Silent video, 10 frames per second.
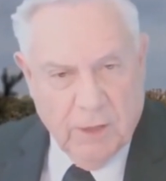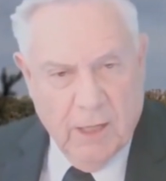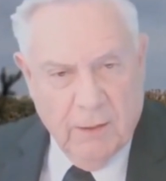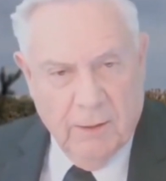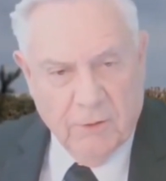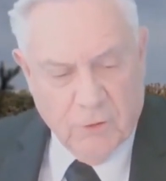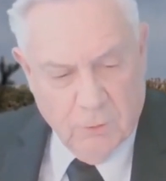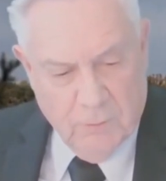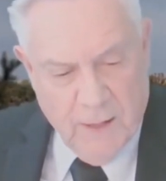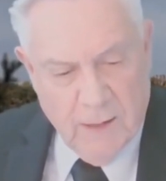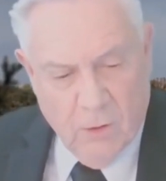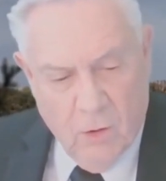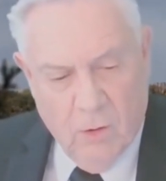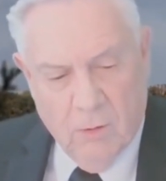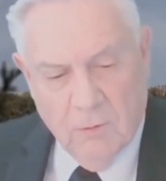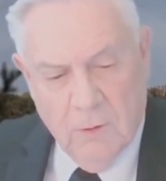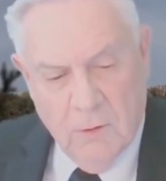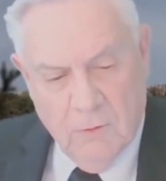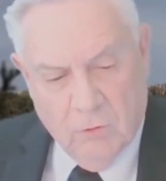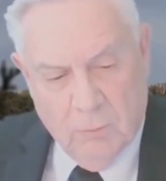I, it took that long
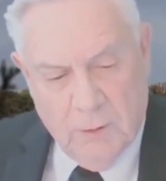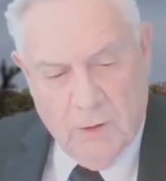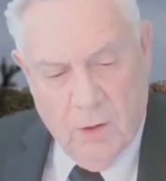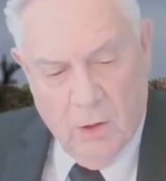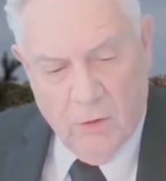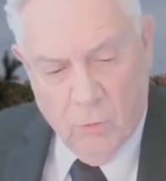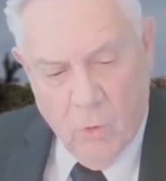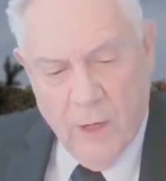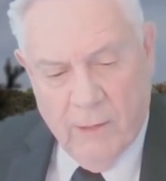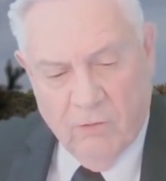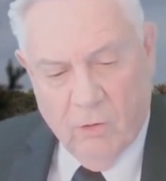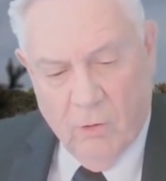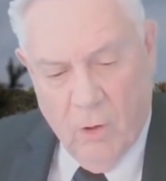for me to unravel